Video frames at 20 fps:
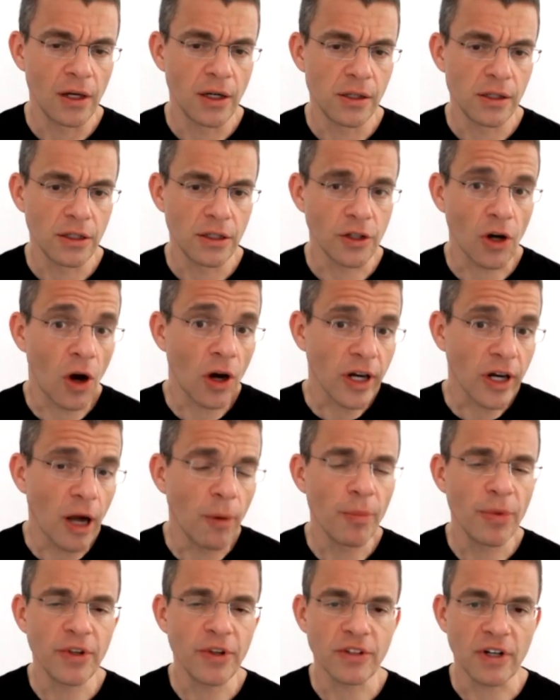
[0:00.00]
there are
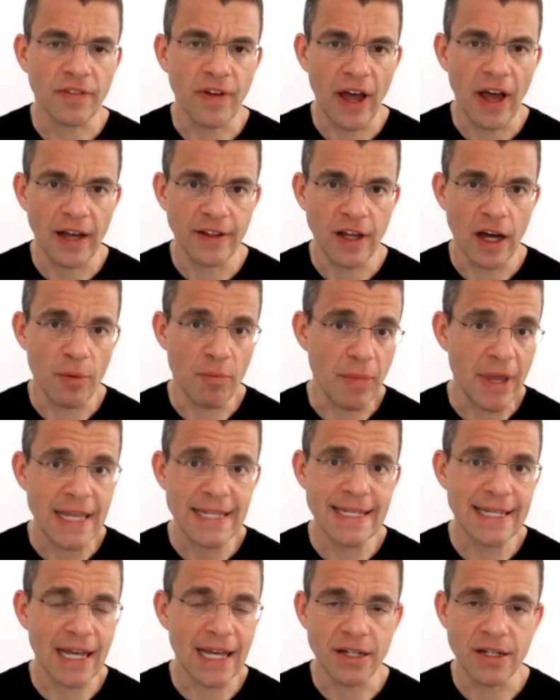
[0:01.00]
companies that have had
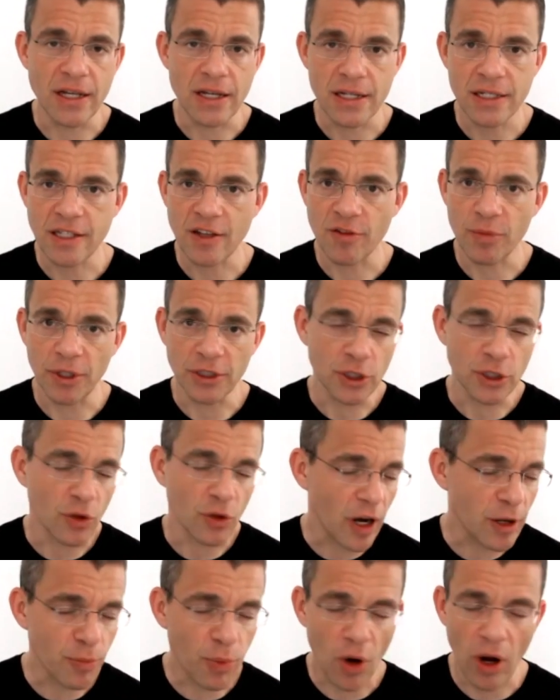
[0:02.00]
amazing ideas. They built
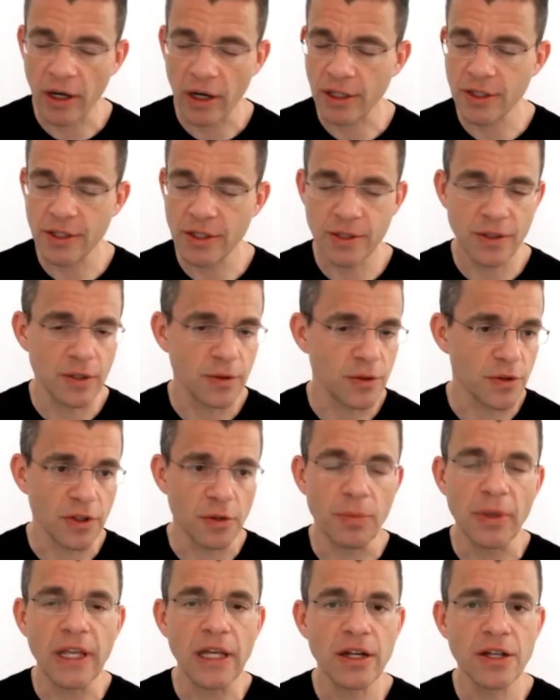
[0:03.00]
great products, so the
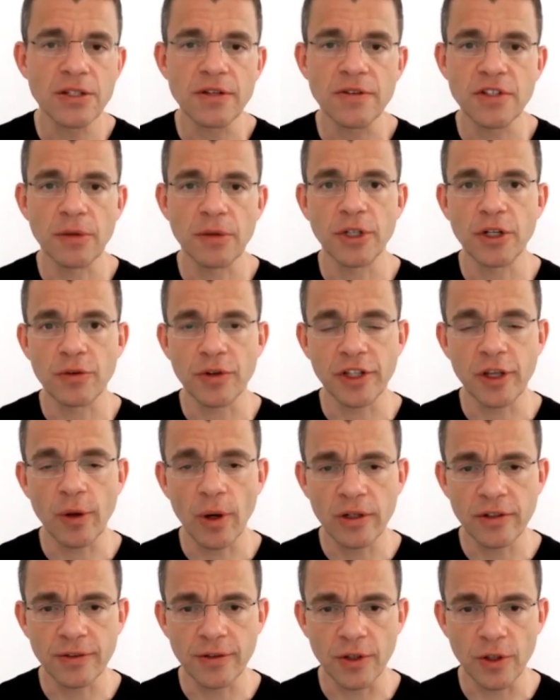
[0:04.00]
beginnings of something really
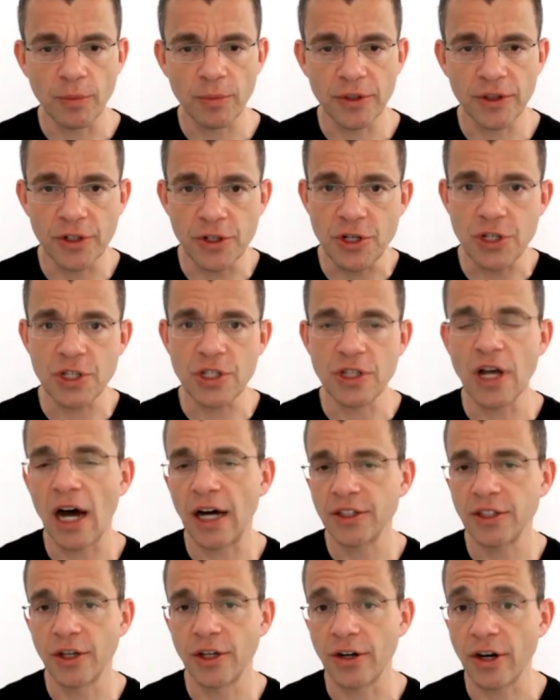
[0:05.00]
wonderful, but they're just not
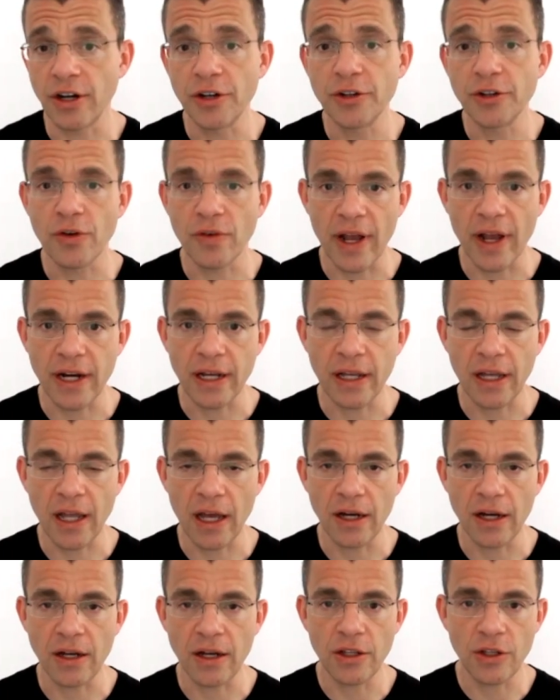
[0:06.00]
good at underwriting.
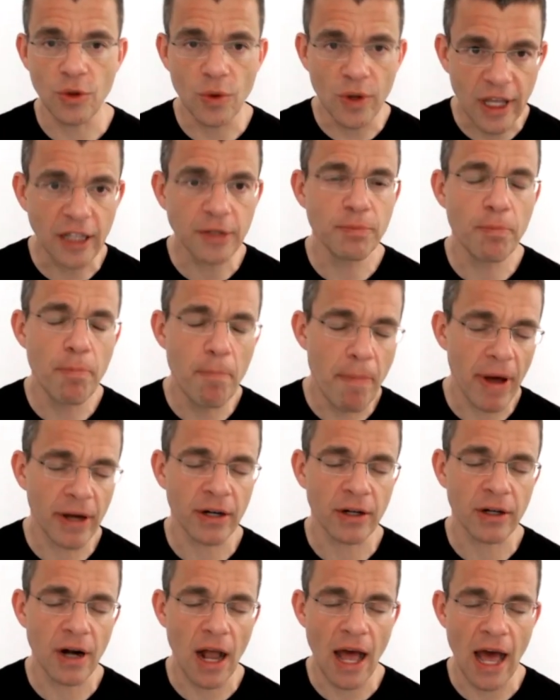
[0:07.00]
And you get
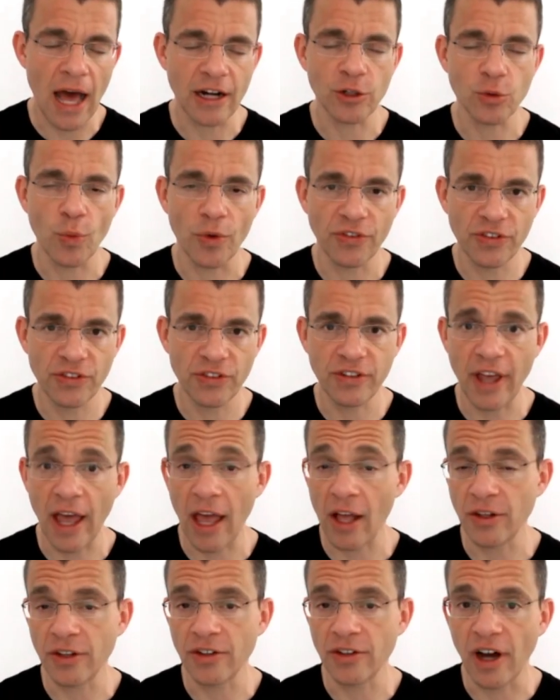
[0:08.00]
better at it with scale
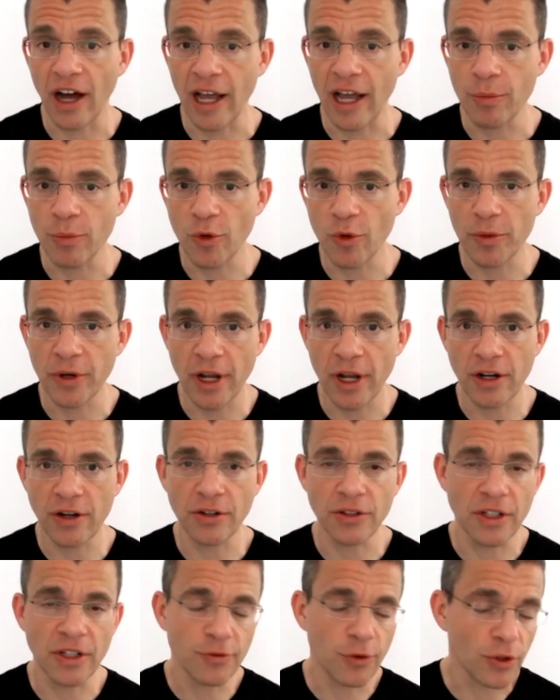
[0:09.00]
and time. We've been at it
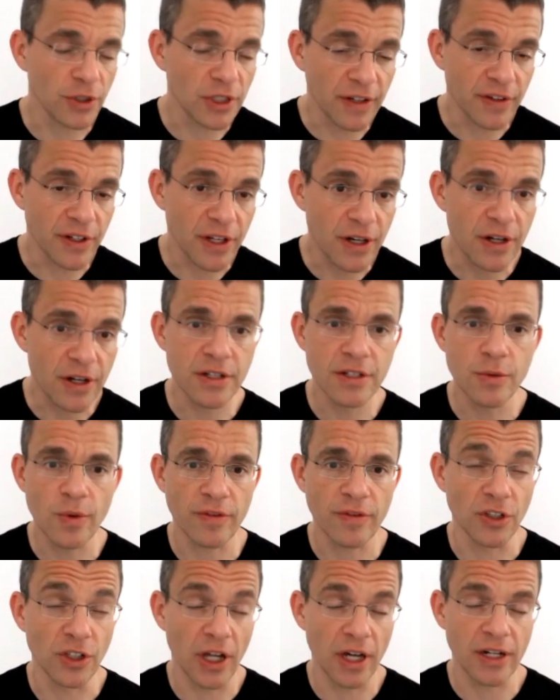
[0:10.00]
for 11 years. We have
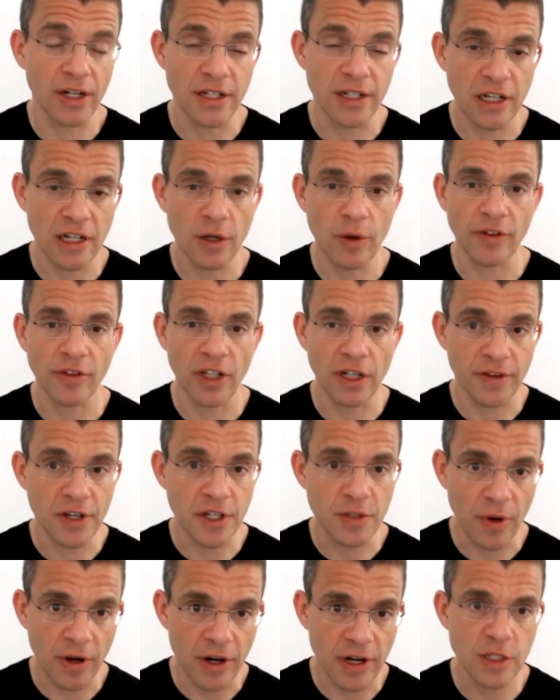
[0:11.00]
a lot of data, we have a lot of
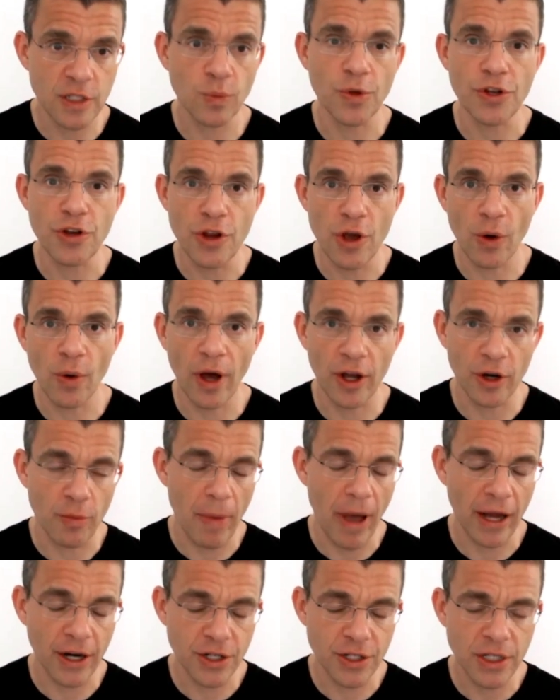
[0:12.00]
experience, we know how to
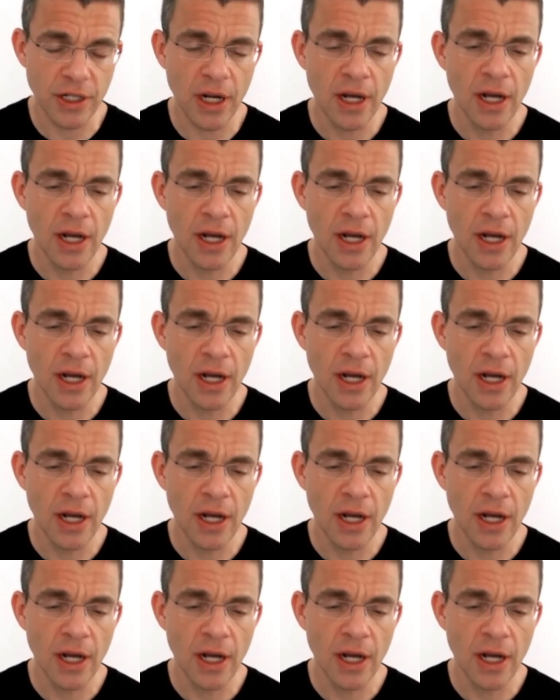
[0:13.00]
manage it.